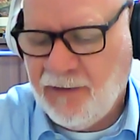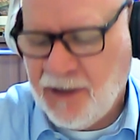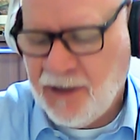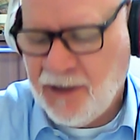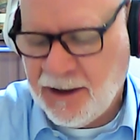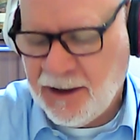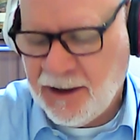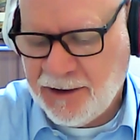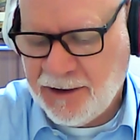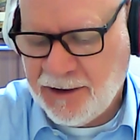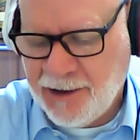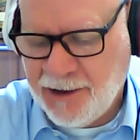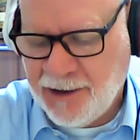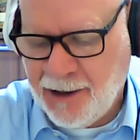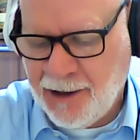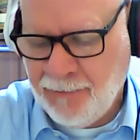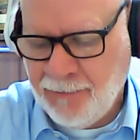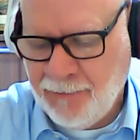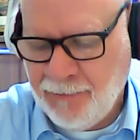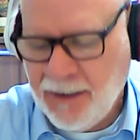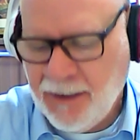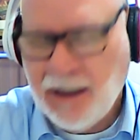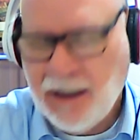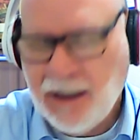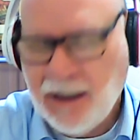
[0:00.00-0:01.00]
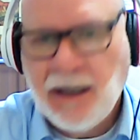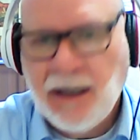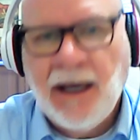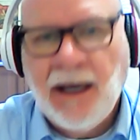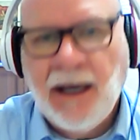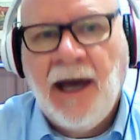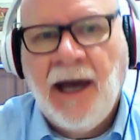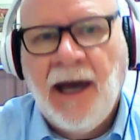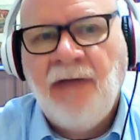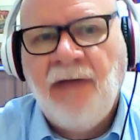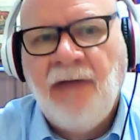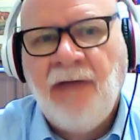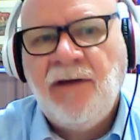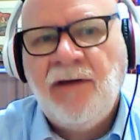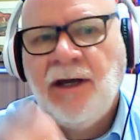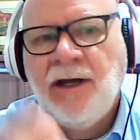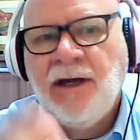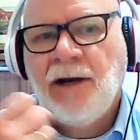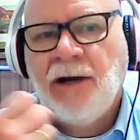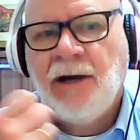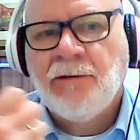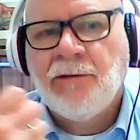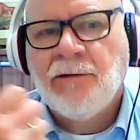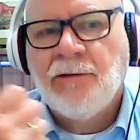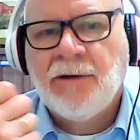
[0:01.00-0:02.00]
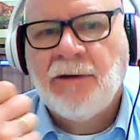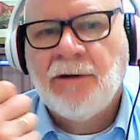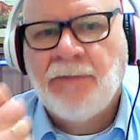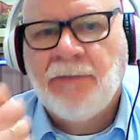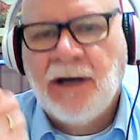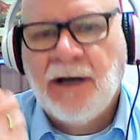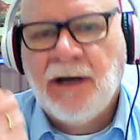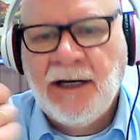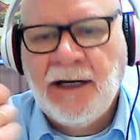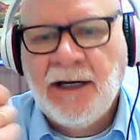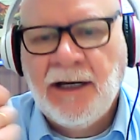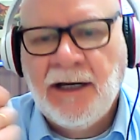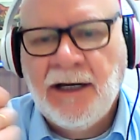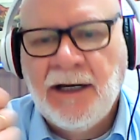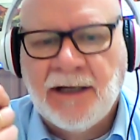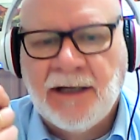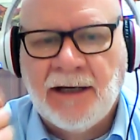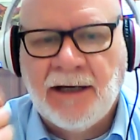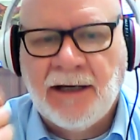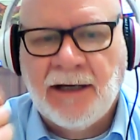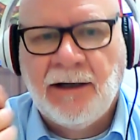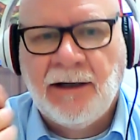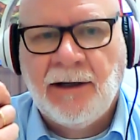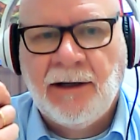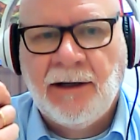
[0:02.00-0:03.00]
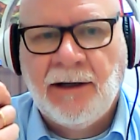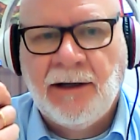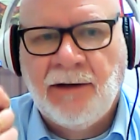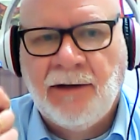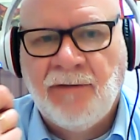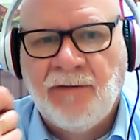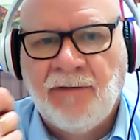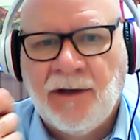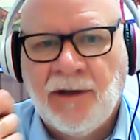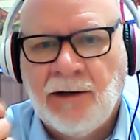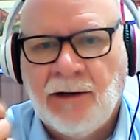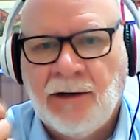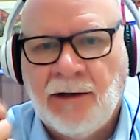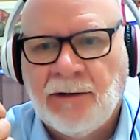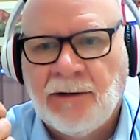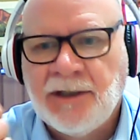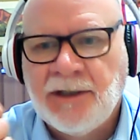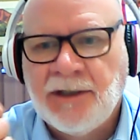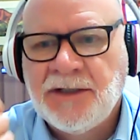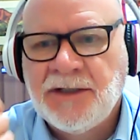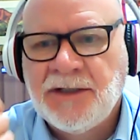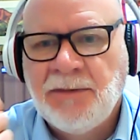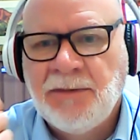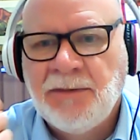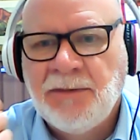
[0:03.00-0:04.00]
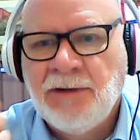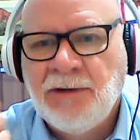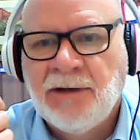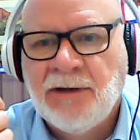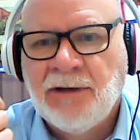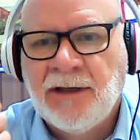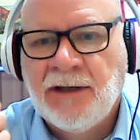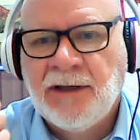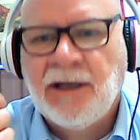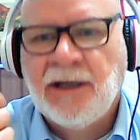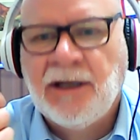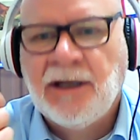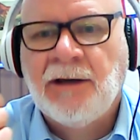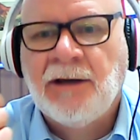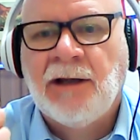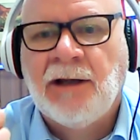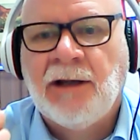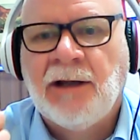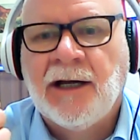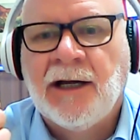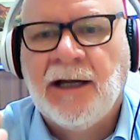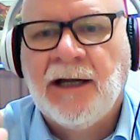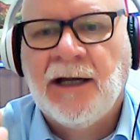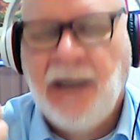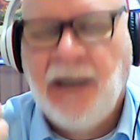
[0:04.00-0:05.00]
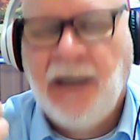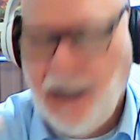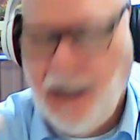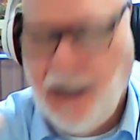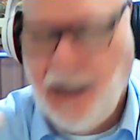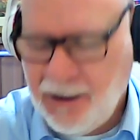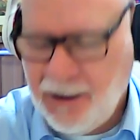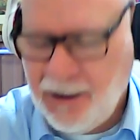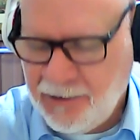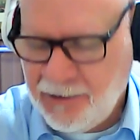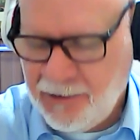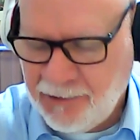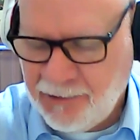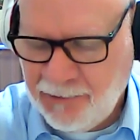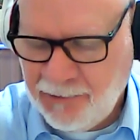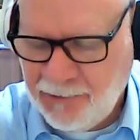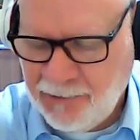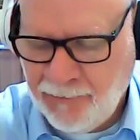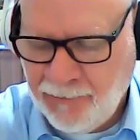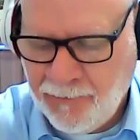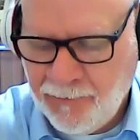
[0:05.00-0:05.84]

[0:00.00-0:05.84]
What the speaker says: it time. Having a reminder of the Holy Spirit there, like a candle,